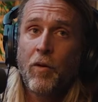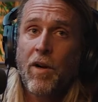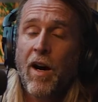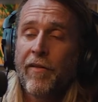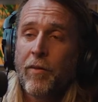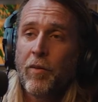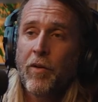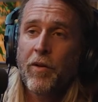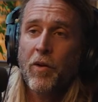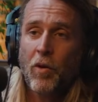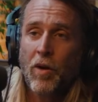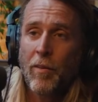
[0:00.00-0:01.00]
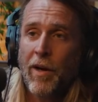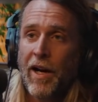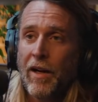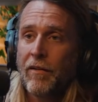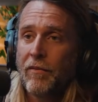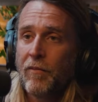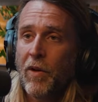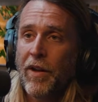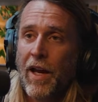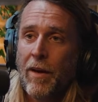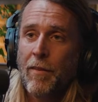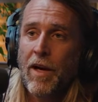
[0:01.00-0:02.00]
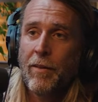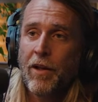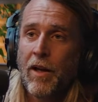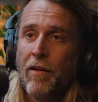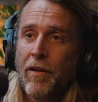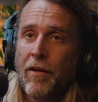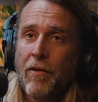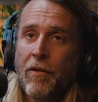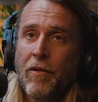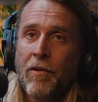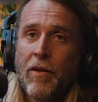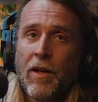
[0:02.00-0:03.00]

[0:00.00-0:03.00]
comfortable to talk about what they may be going through,